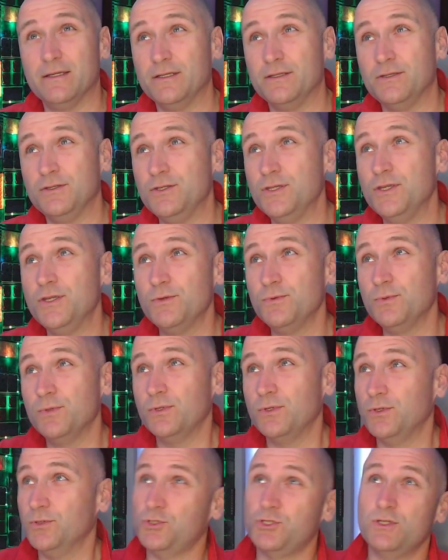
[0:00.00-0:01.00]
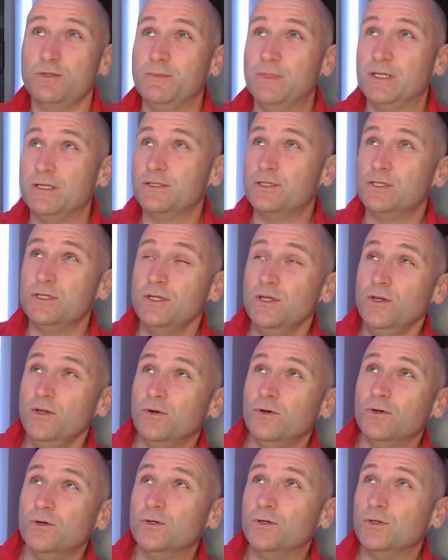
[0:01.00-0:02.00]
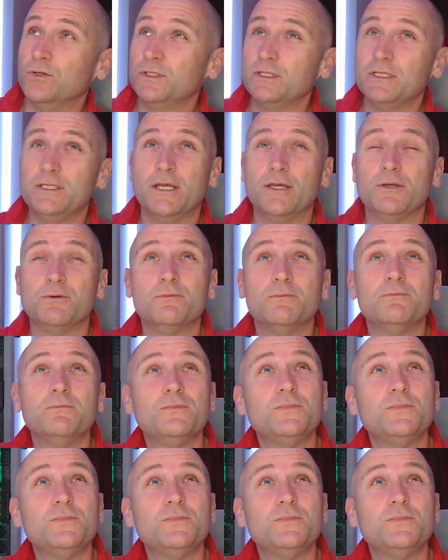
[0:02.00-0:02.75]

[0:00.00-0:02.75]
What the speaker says: new customers, or, you know,